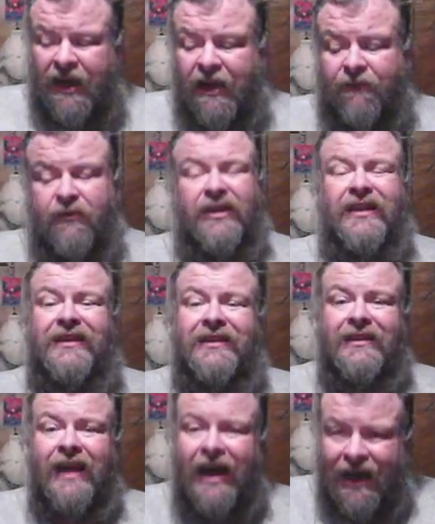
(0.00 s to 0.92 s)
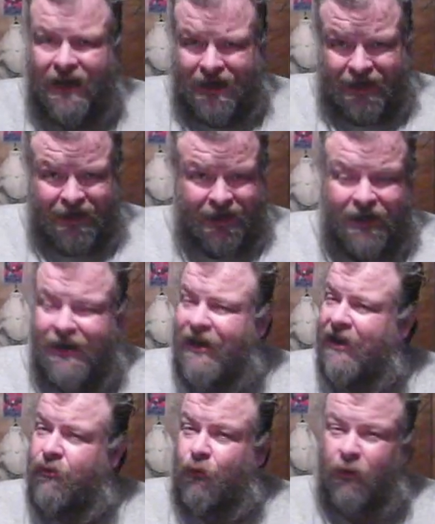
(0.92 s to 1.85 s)
If you get a knot in it,
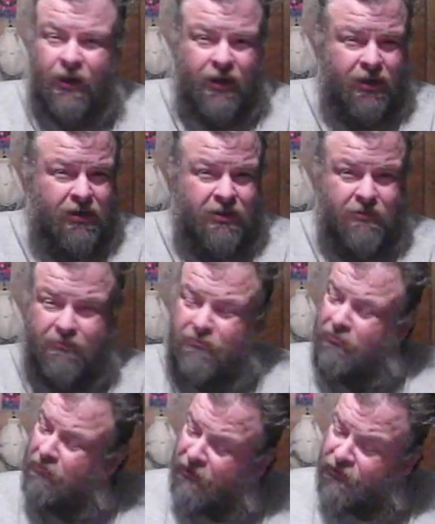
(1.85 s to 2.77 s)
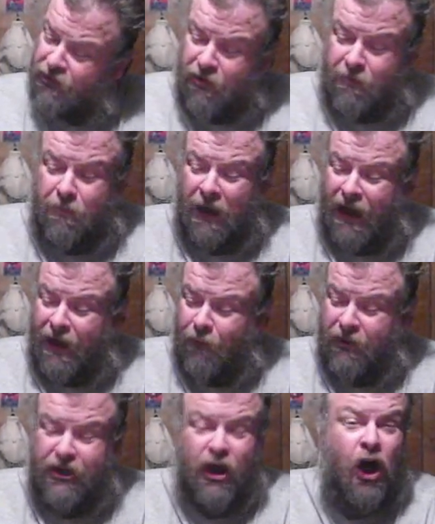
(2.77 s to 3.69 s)
it's going to play
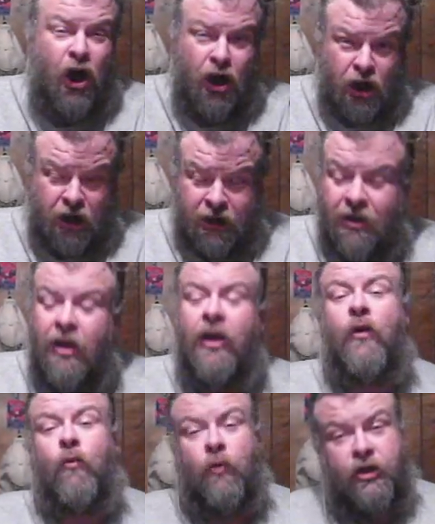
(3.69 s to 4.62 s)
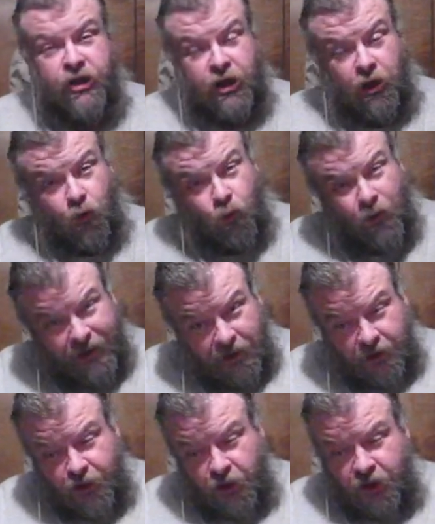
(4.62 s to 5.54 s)
with you hard when you go
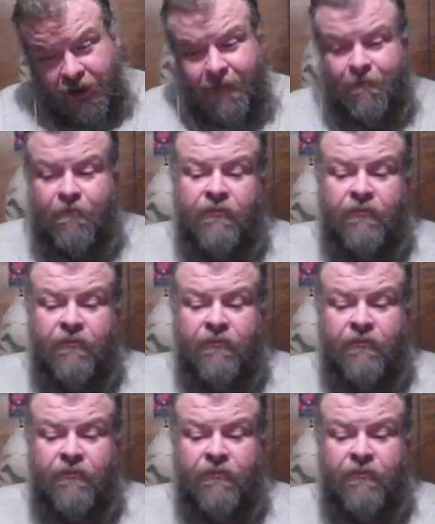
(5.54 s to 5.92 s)
whittling on it.